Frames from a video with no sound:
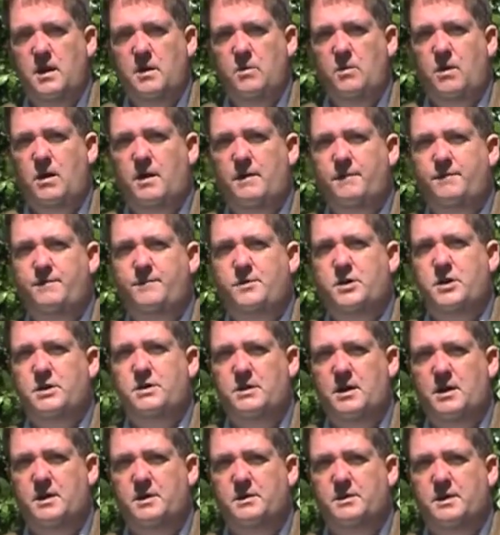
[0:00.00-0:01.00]
Well, I've
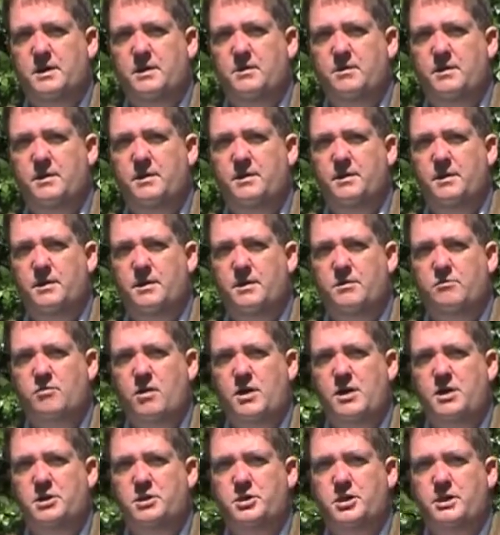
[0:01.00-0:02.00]
just got to deal with
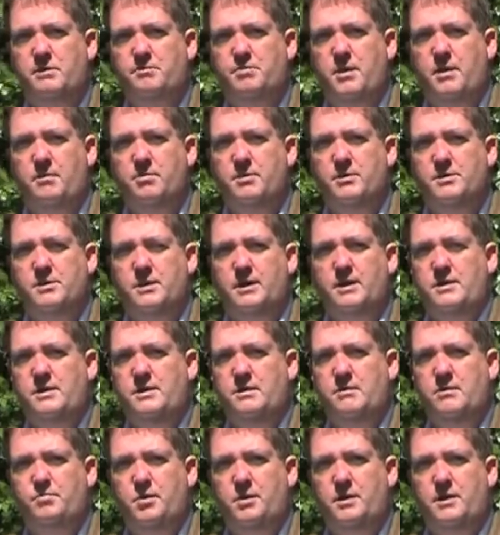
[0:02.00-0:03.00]
Grange ePublishing
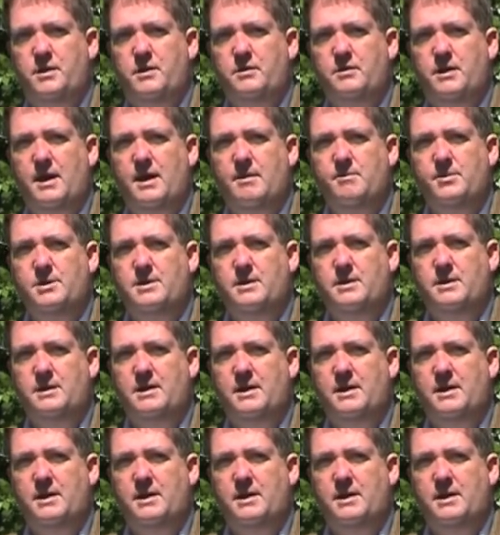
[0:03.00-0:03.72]
to put it on Amazon